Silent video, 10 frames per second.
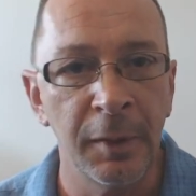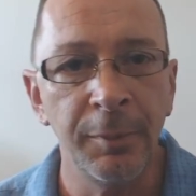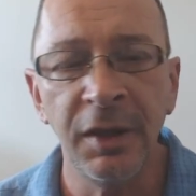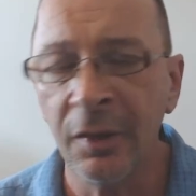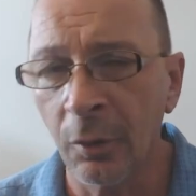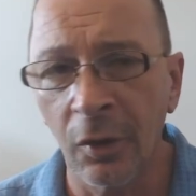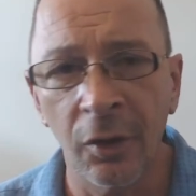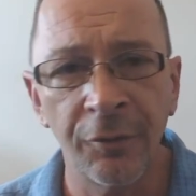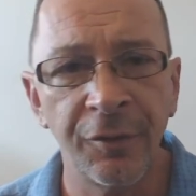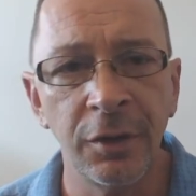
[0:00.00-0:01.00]
Maybe they'll
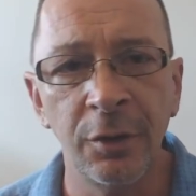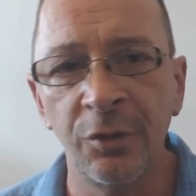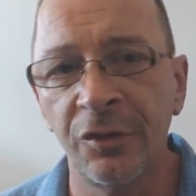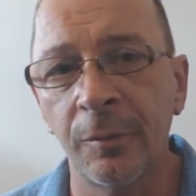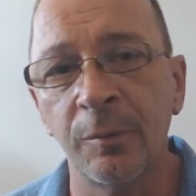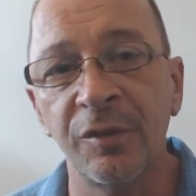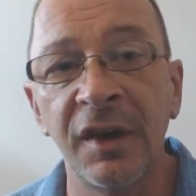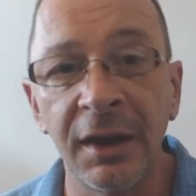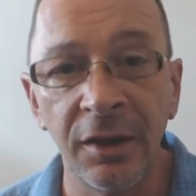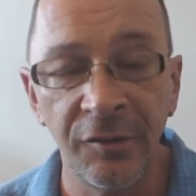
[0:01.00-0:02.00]
offer you some
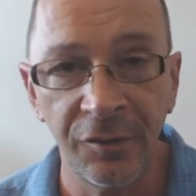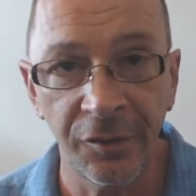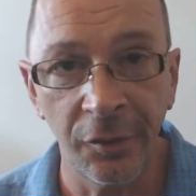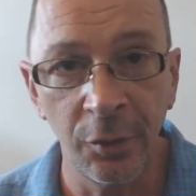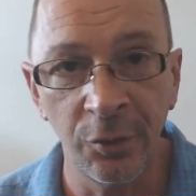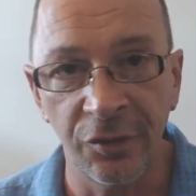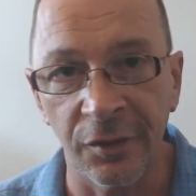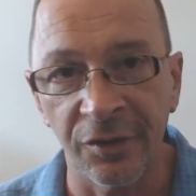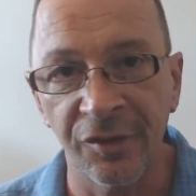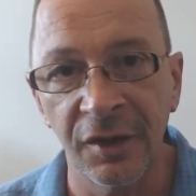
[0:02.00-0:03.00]
tentative
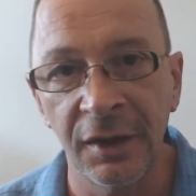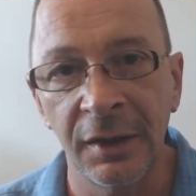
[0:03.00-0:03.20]
solutions.